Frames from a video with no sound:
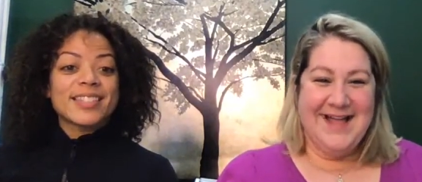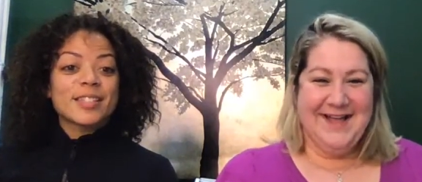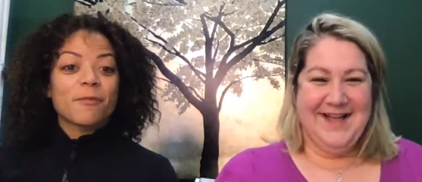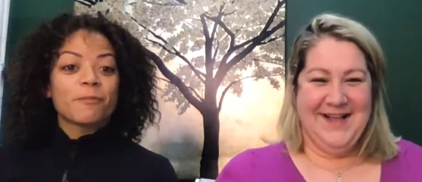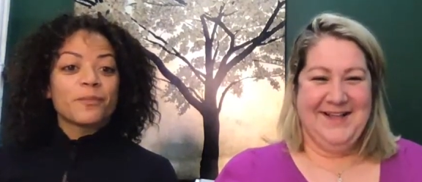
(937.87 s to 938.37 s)

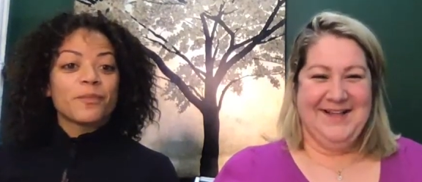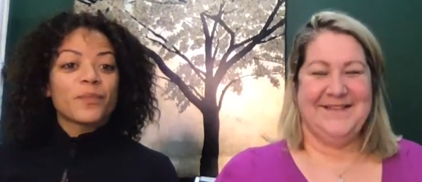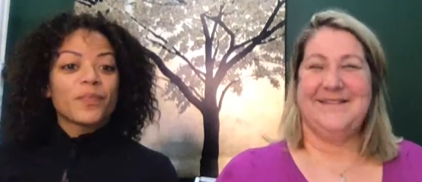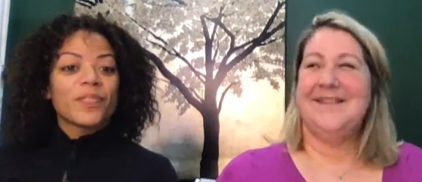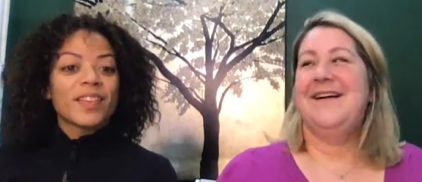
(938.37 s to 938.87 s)
Speaker 1: I
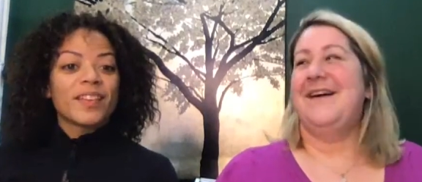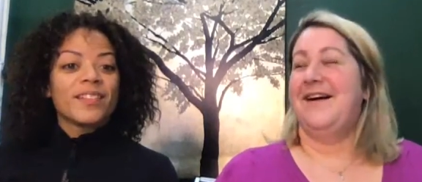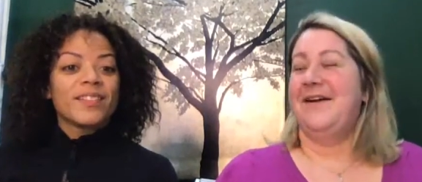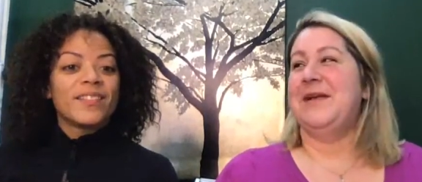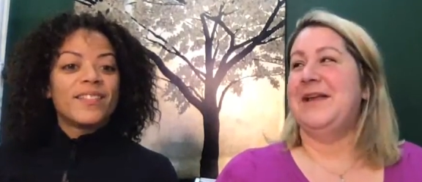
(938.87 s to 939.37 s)

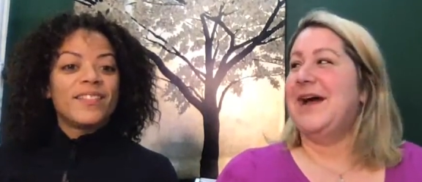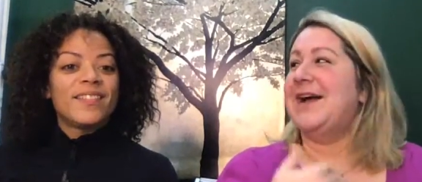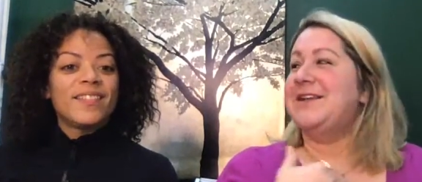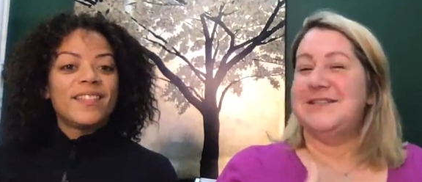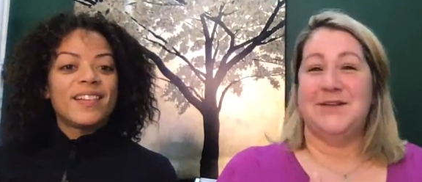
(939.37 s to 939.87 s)
mm-hmm. mean,
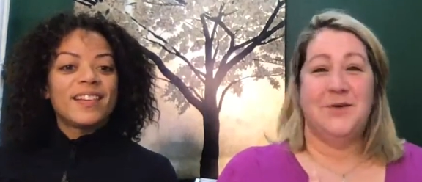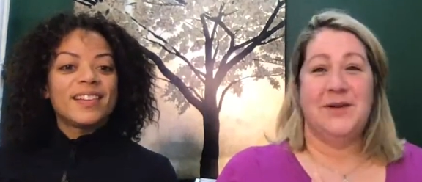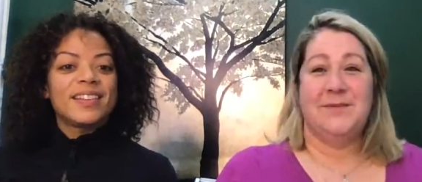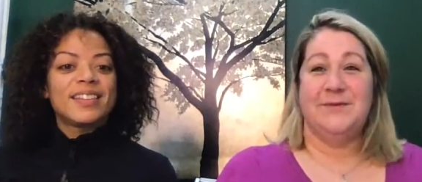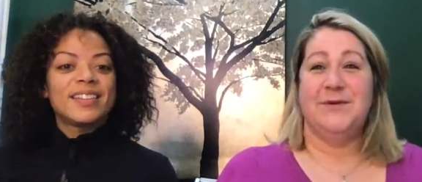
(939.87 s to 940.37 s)
I just didn't want
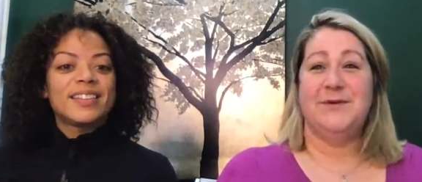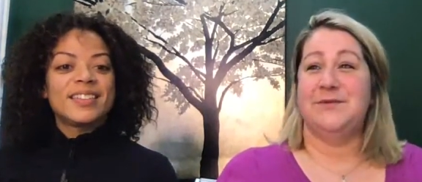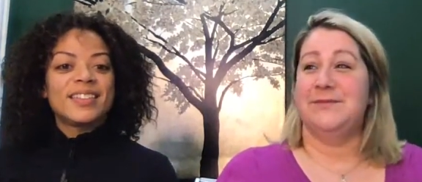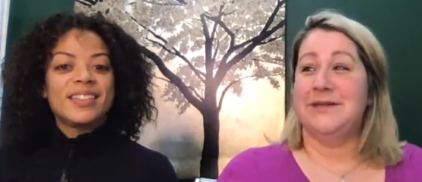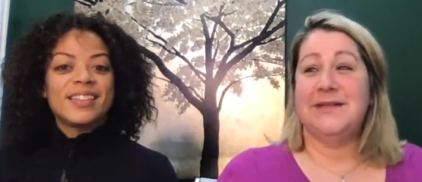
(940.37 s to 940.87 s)
to be
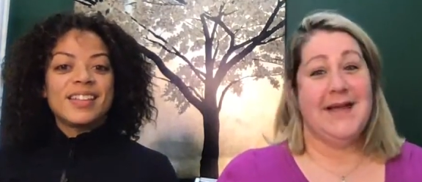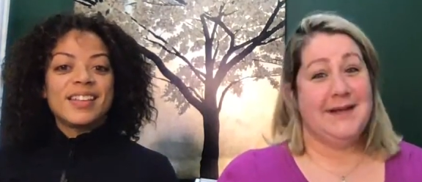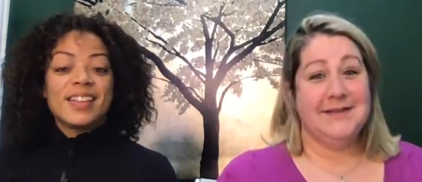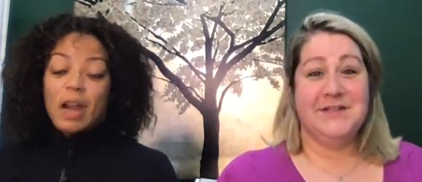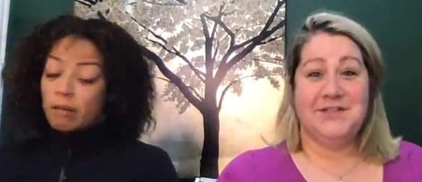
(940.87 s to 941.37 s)
rude, but like
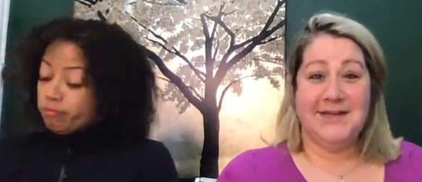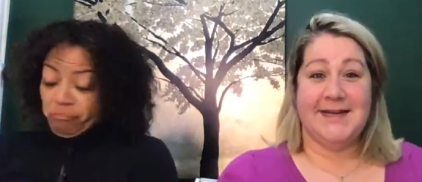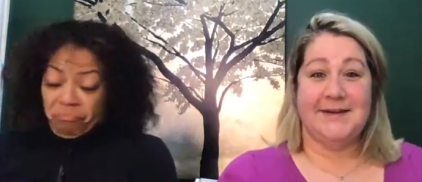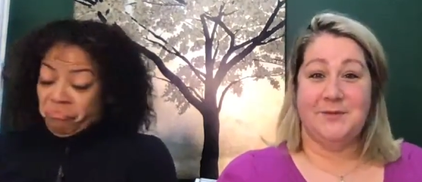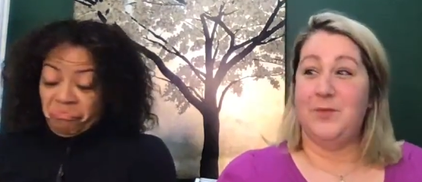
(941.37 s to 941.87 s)

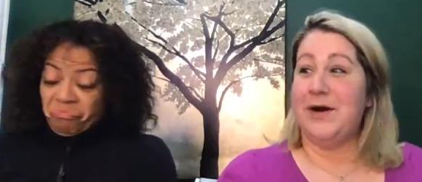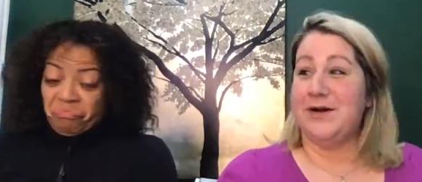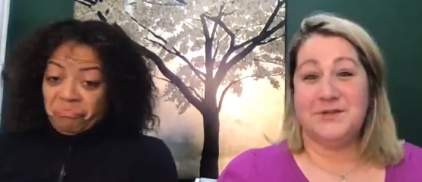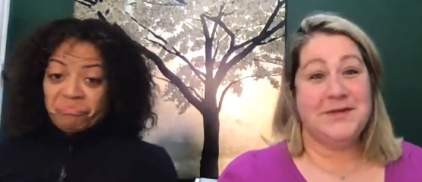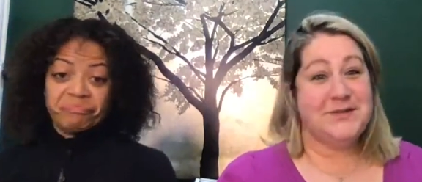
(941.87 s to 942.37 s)
legit, where
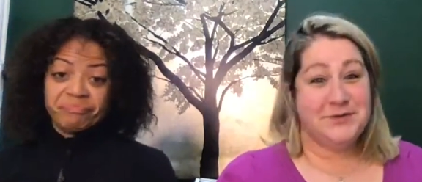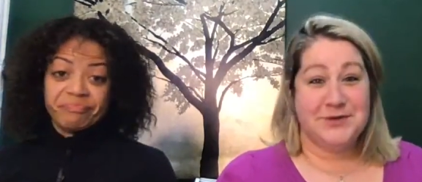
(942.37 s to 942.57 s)
did you get your